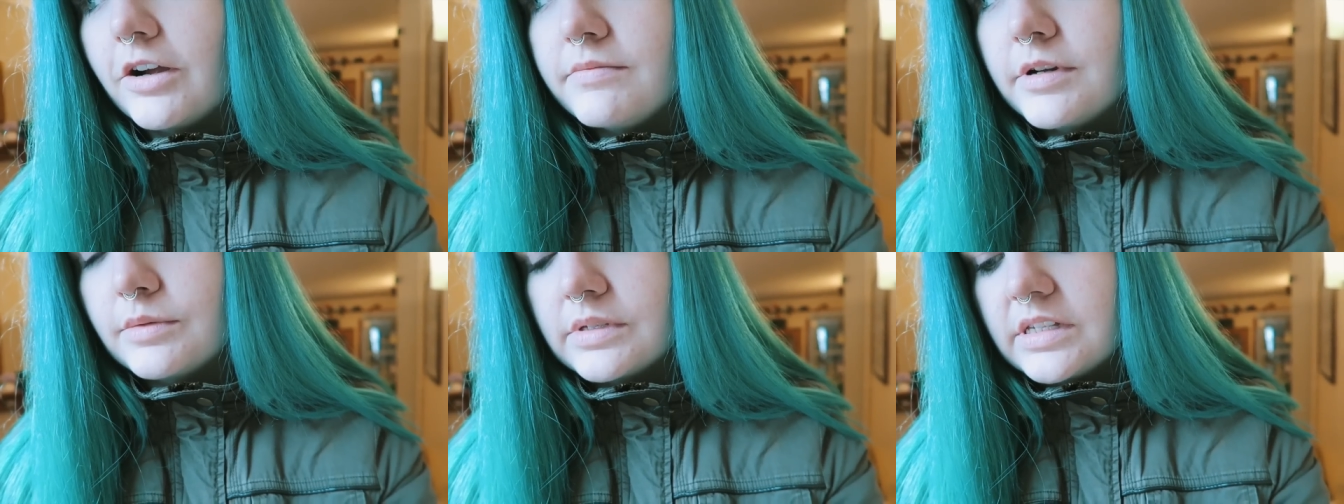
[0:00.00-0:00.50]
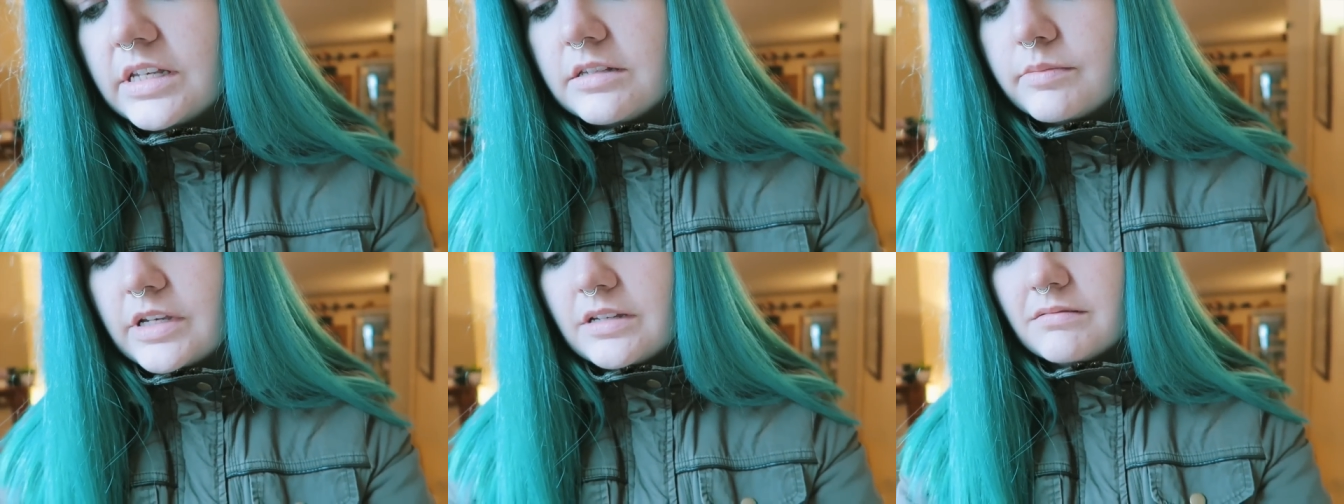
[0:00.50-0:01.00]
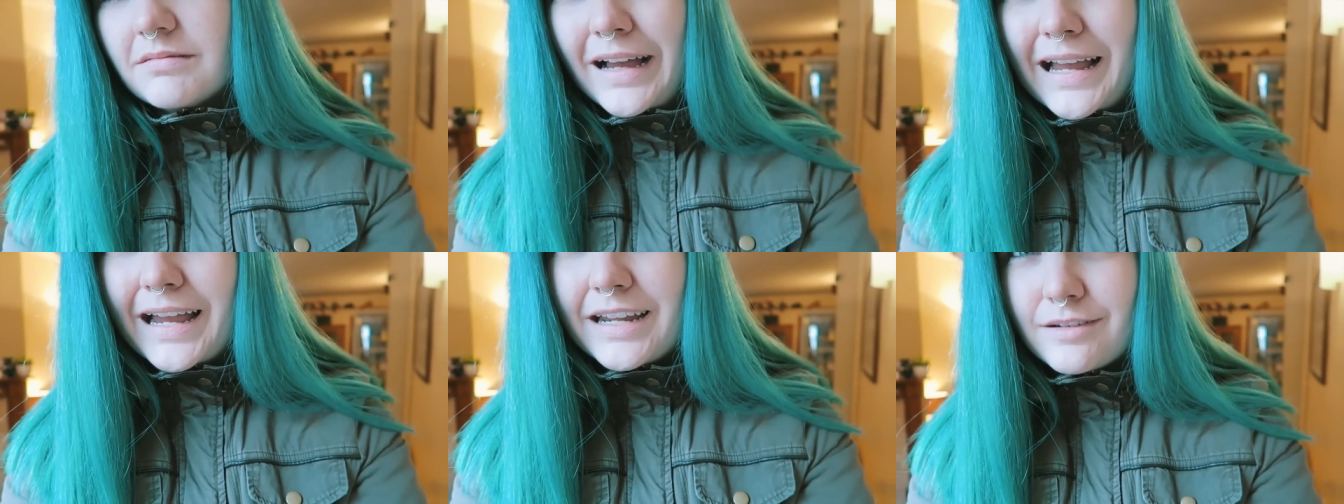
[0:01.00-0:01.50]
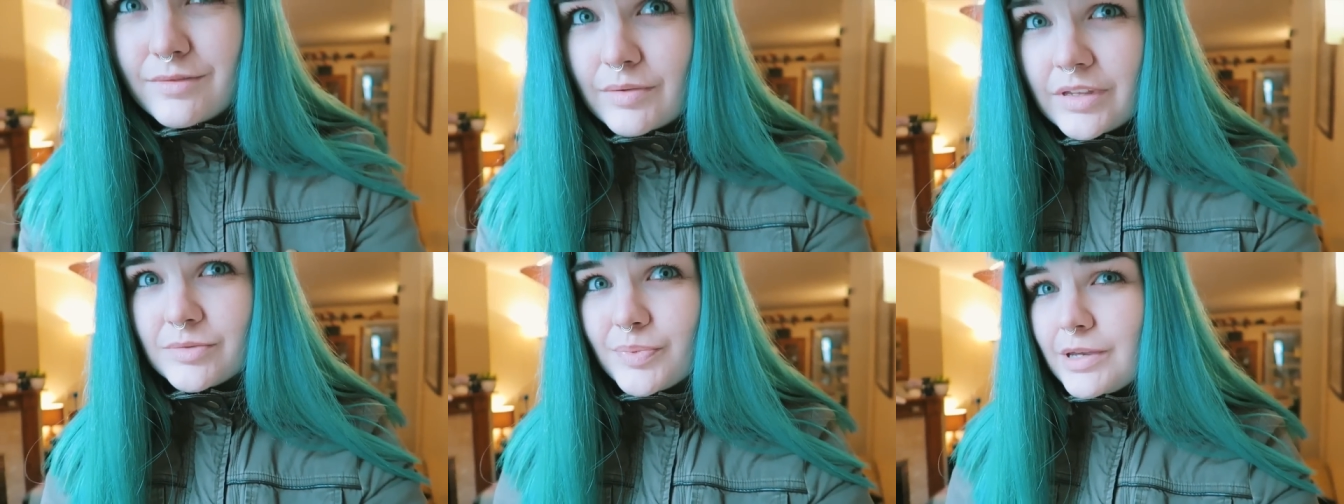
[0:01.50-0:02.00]
I hope no one sees me. I hate it when
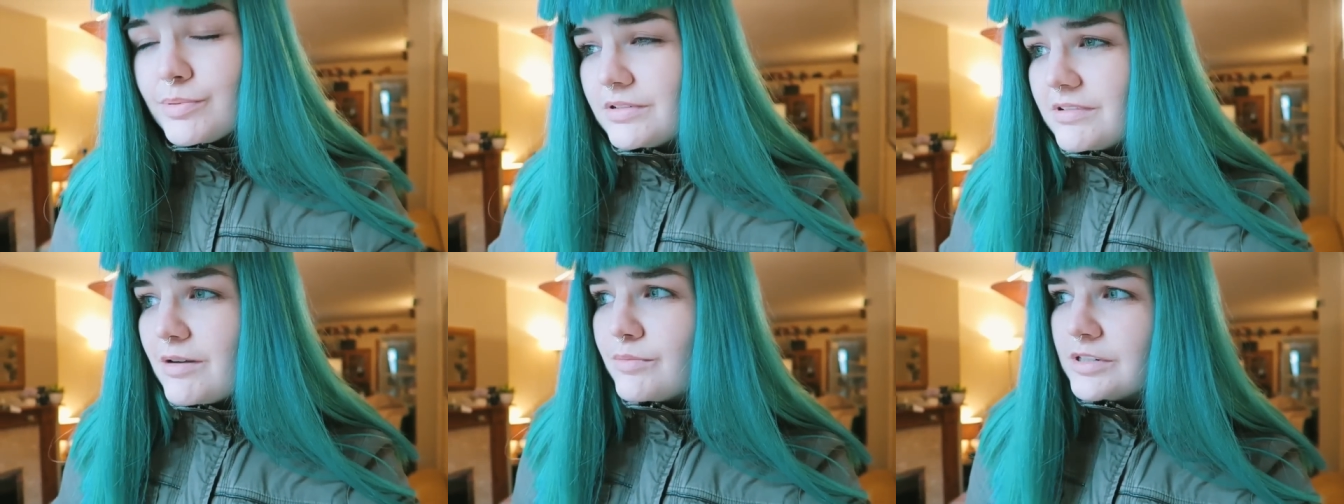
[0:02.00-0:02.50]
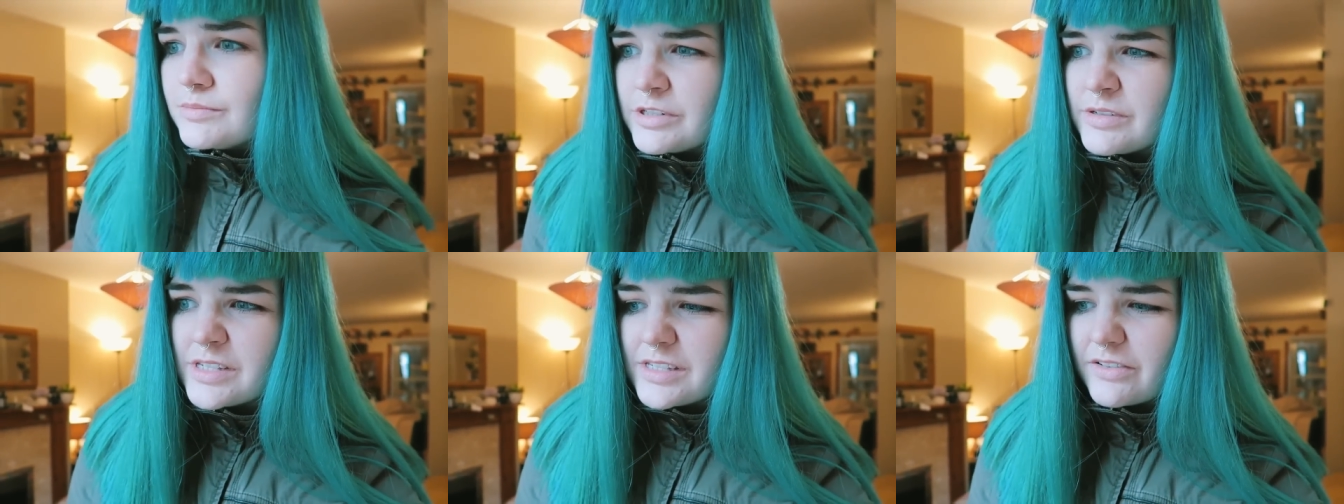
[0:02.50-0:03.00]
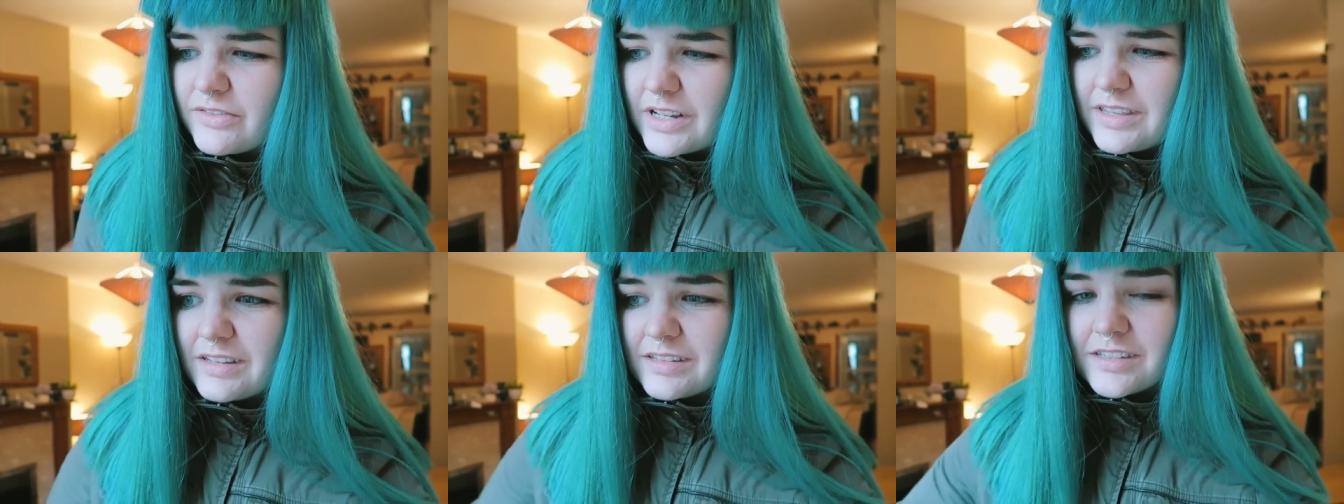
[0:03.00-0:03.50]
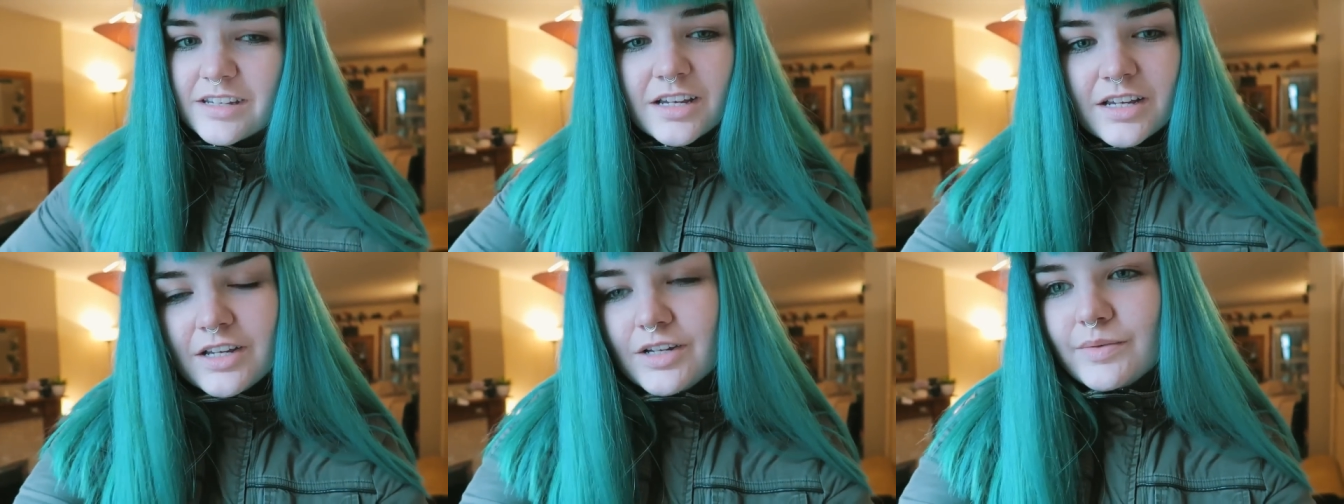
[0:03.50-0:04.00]
there's people around when I'm doing stuff like this,
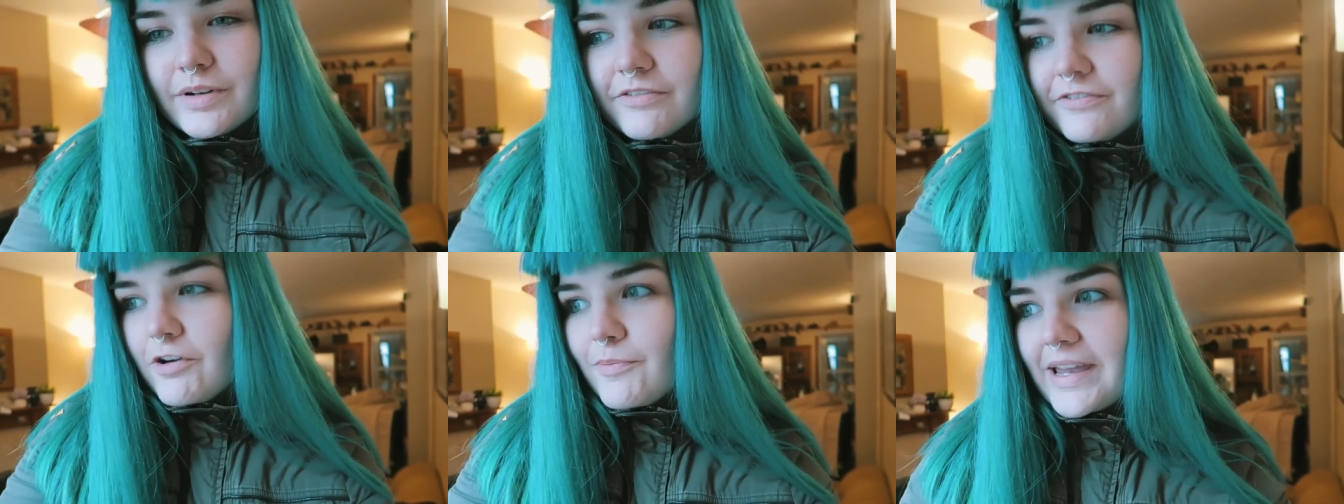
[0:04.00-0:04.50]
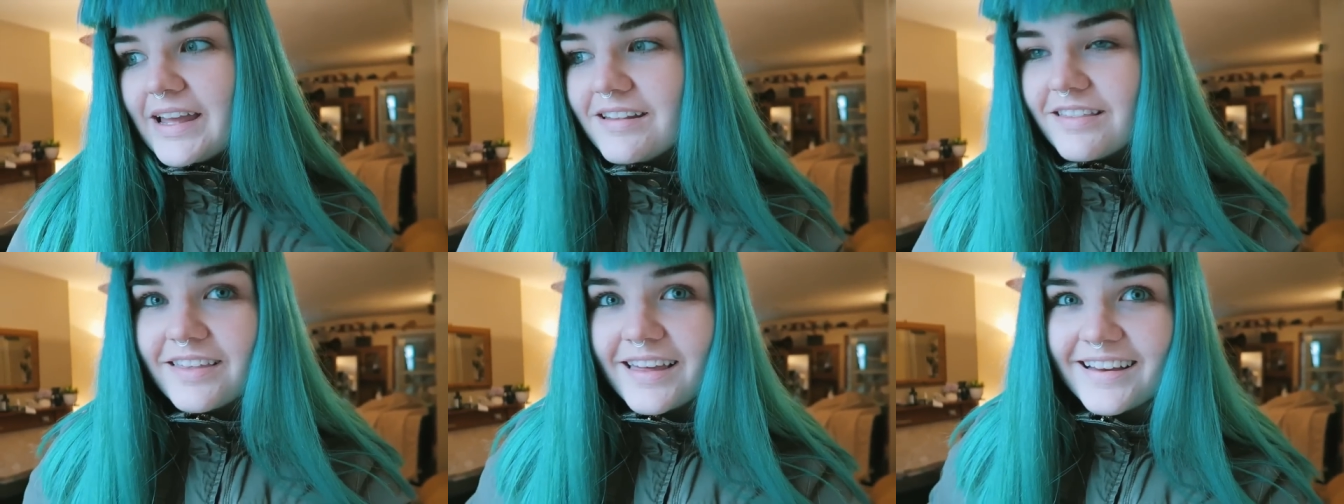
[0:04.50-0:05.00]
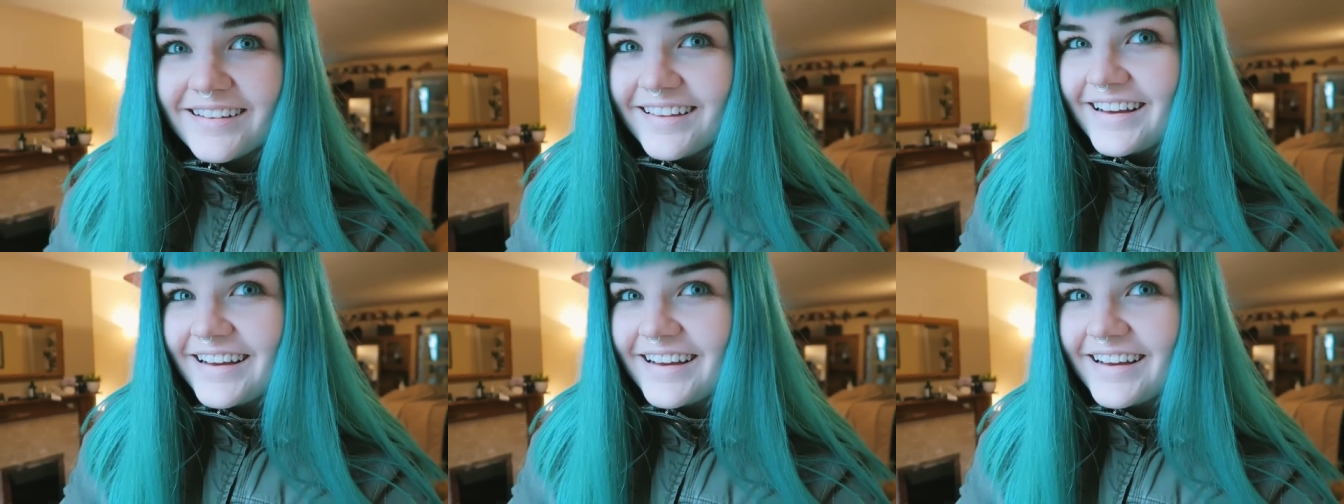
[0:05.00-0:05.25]
when I'm filming anything,